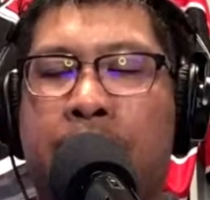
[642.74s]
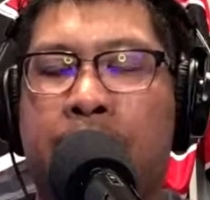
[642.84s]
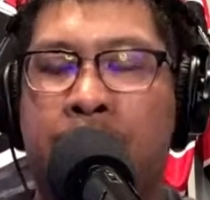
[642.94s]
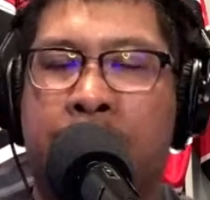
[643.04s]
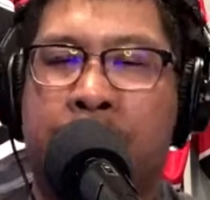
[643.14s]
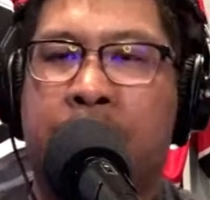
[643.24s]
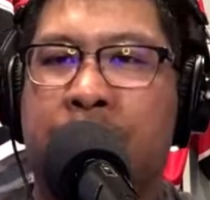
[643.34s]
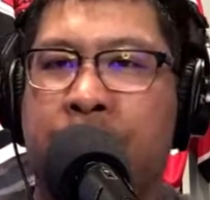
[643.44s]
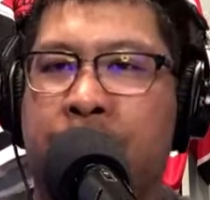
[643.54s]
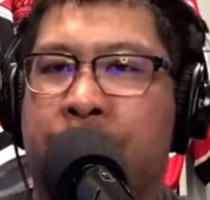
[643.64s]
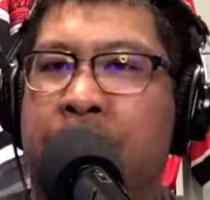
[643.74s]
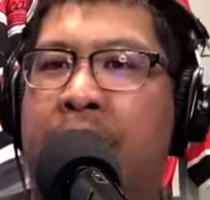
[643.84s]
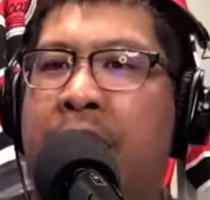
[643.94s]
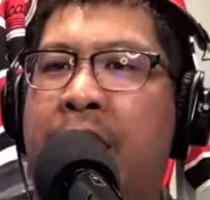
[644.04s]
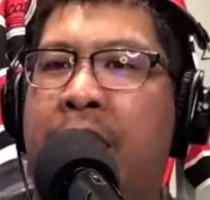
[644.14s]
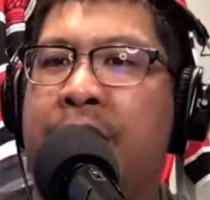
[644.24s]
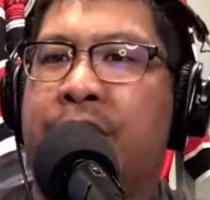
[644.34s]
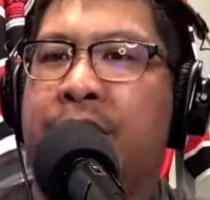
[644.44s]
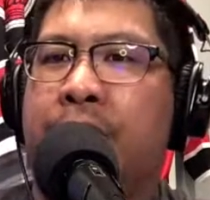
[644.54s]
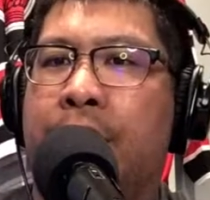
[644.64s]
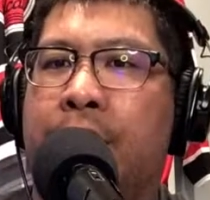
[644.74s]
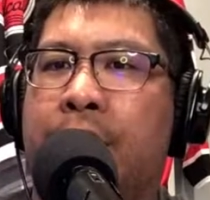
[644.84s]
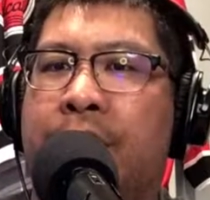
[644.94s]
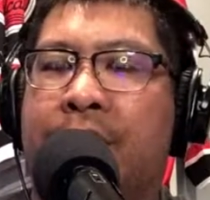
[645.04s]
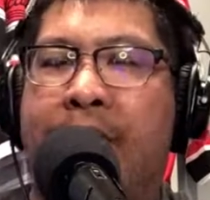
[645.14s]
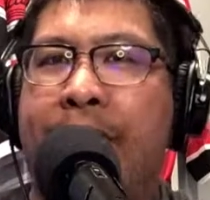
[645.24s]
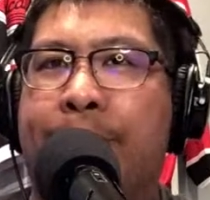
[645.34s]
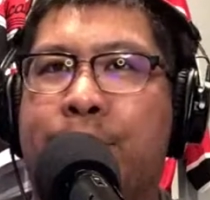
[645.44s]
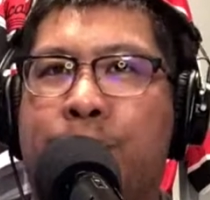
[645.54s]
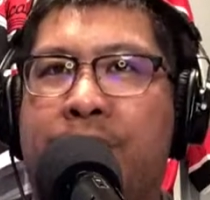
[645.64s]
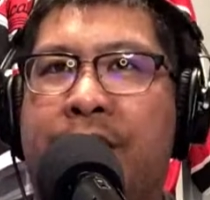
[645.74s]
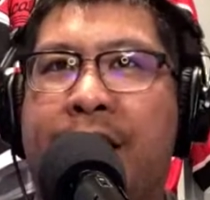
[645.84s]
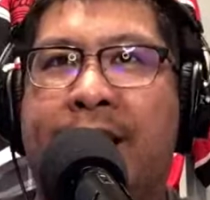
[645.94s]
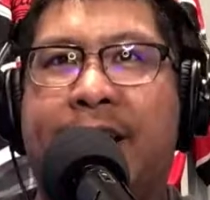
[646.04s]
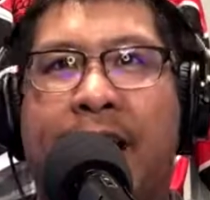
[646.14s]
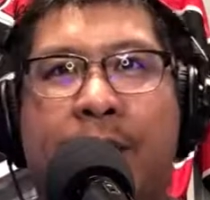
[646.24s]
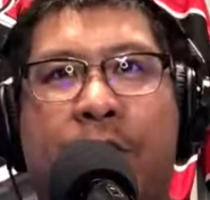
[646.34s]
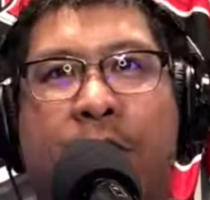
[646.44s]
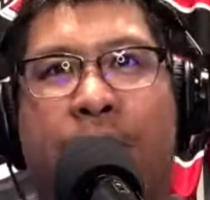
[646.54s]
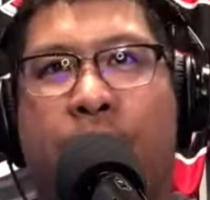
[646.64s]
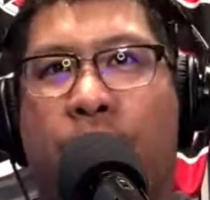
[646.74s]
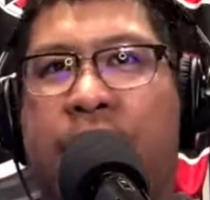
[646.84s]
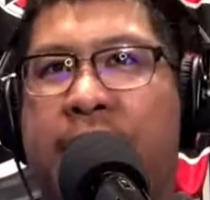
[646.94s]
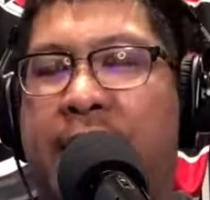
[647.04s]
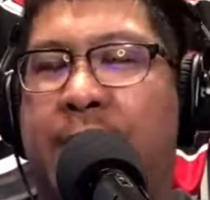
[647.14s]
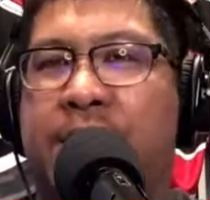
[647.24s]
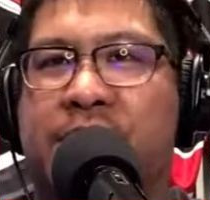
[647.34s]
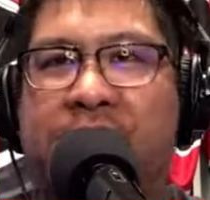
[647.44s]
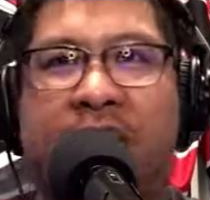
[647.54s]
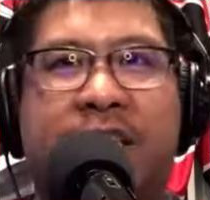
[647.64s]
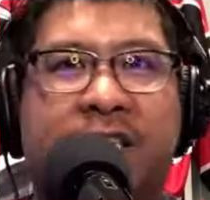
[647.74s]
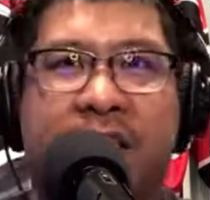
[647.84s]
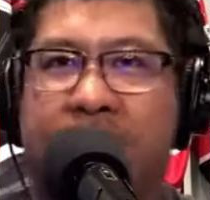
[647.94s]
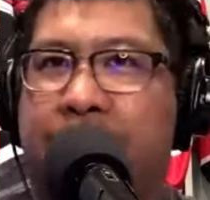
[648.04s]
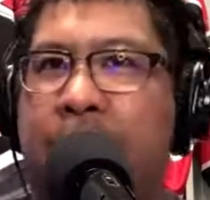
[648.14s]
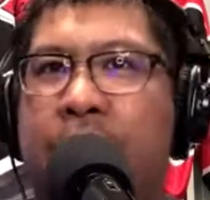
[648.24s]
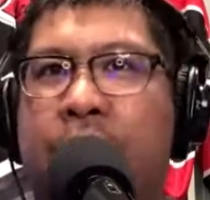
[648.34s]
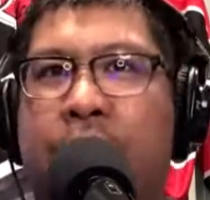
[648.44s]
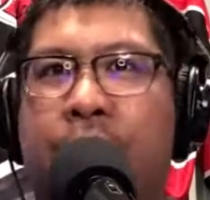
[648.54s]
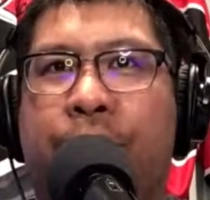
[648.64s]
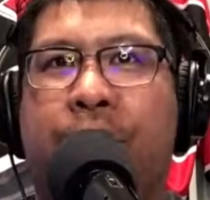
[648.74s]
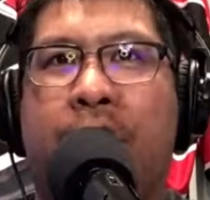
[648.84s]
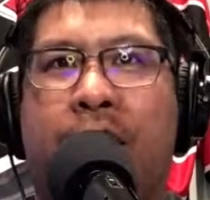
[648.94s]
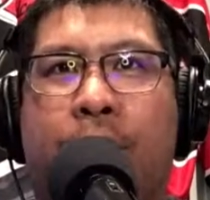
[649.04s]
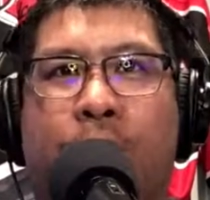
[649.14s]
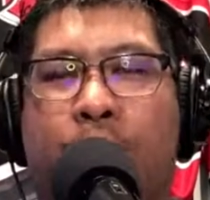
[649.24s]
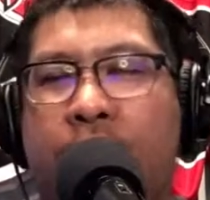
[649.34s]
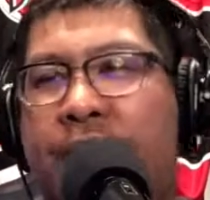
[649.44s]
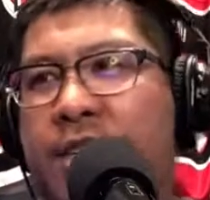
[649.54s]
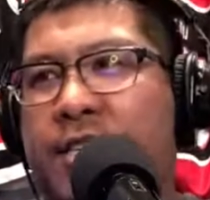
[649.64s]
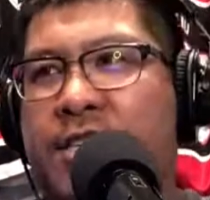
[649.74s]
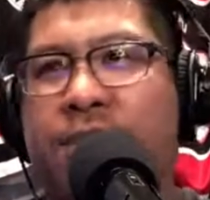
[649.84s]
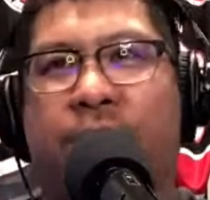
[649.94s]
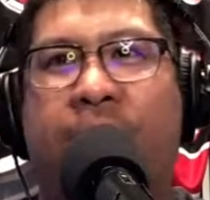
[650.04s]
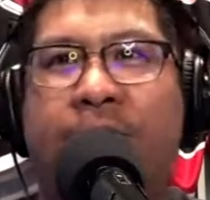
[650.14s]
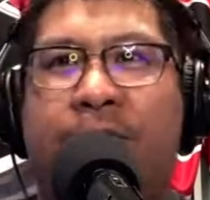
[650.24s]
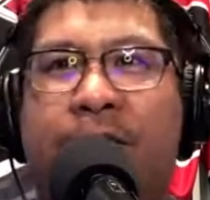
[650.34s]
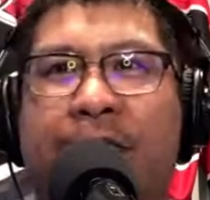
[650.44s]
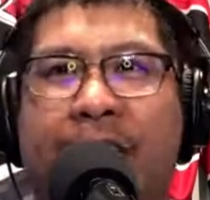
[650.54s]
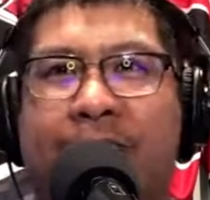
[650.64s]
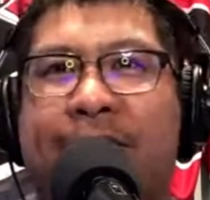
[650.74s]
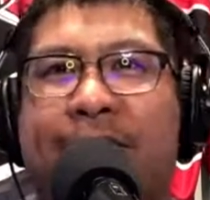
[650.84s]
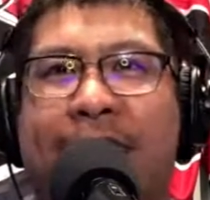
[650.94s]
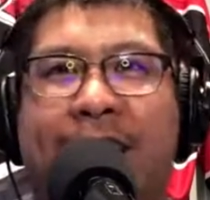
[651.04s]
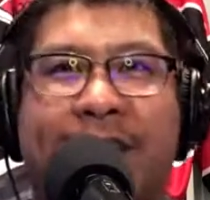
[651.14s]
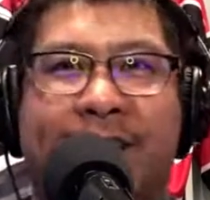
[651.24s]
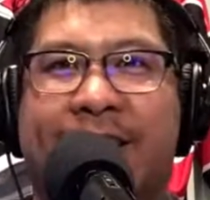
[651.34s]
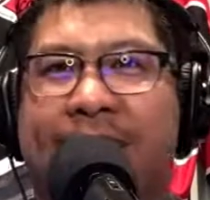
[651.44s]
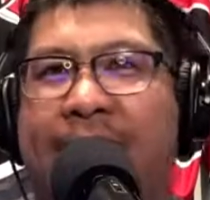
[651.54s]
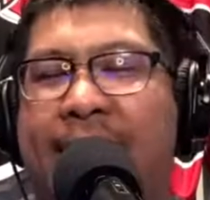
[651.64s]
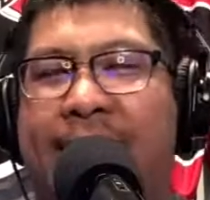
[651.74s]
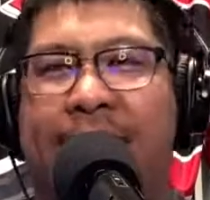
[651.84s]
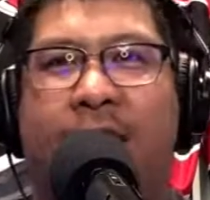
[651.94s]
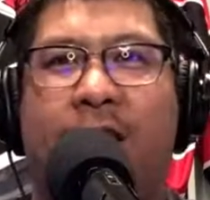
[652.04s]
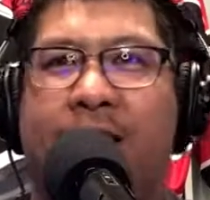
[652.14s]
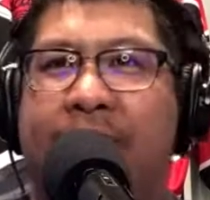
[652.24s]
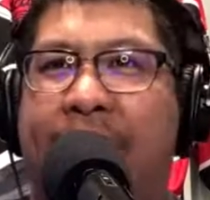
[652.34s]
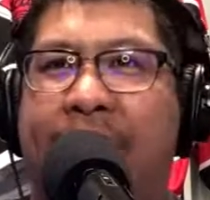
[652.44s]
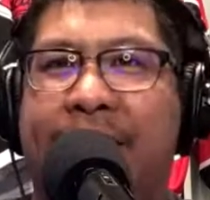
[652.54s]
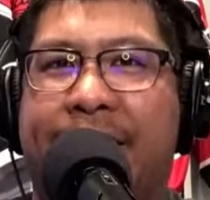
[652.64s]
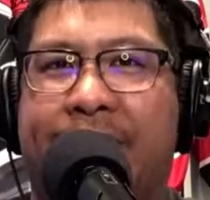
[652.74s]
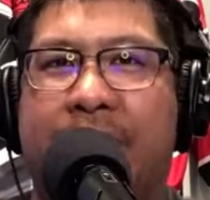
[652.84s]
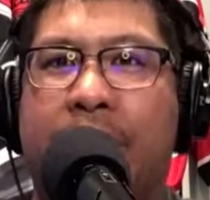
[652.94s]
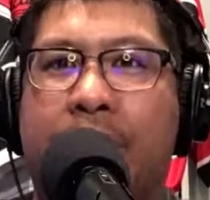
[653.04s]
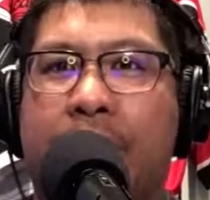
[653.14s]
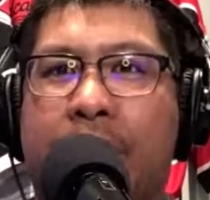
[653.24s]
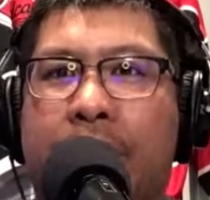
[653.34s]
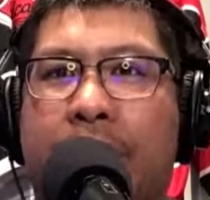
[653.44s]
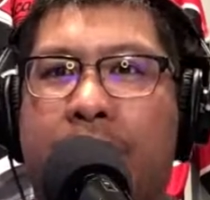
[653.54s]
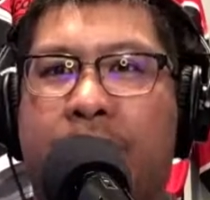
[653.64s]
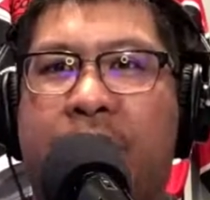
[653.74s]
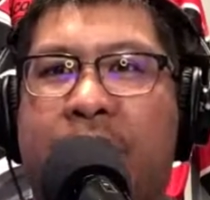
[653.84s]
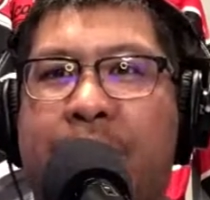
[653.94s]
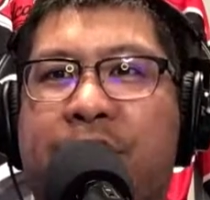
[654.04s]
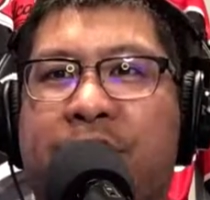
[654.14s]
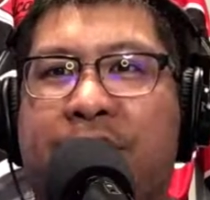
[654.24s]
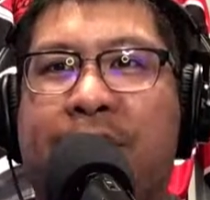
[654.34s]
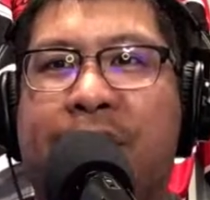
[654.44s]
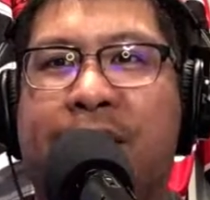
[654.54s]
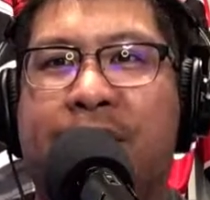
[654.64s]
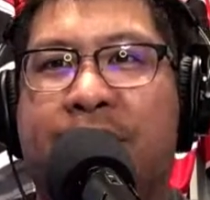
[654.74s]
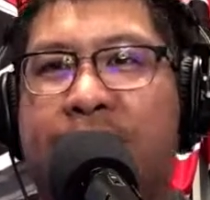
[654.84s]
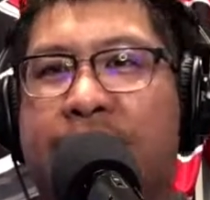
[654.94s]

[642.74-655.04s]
excuse me, and the Habs win that game, you force a Game 6, and you've got a ruckus crowd outside, inside, all of Canada for Game 6,